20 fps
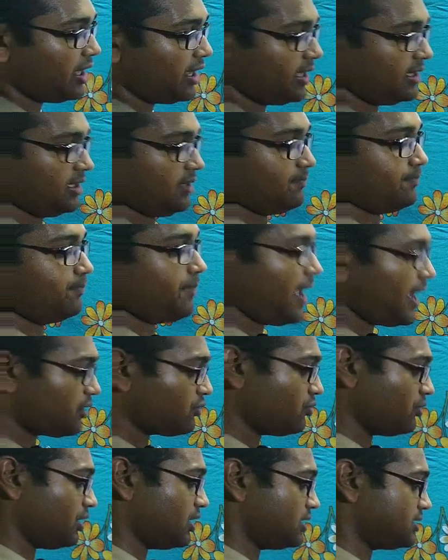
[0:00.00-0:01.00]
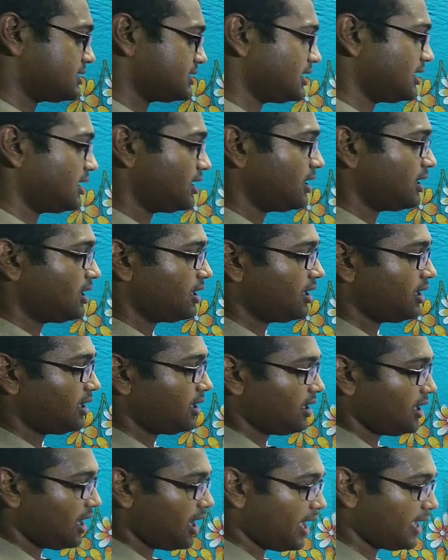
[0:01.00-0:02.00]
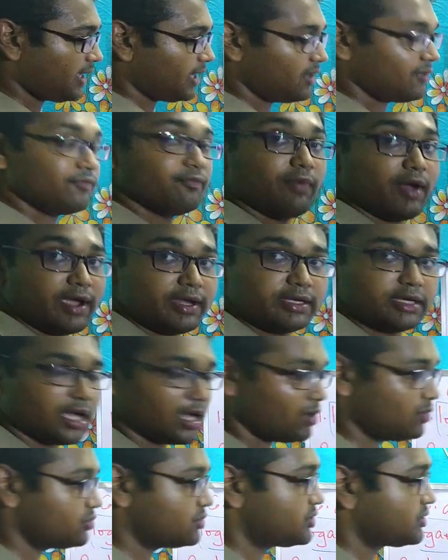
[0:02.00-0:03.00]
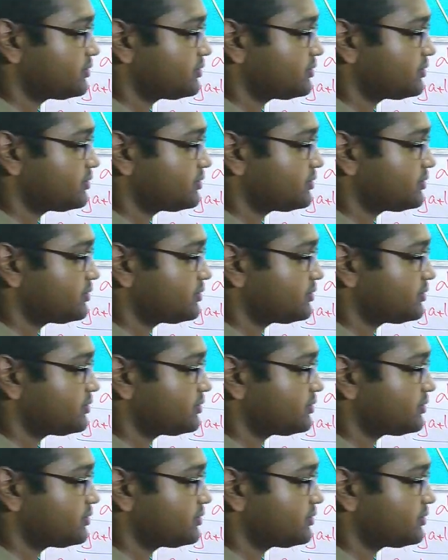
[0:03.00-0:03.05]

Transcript: in the backwards, I can find out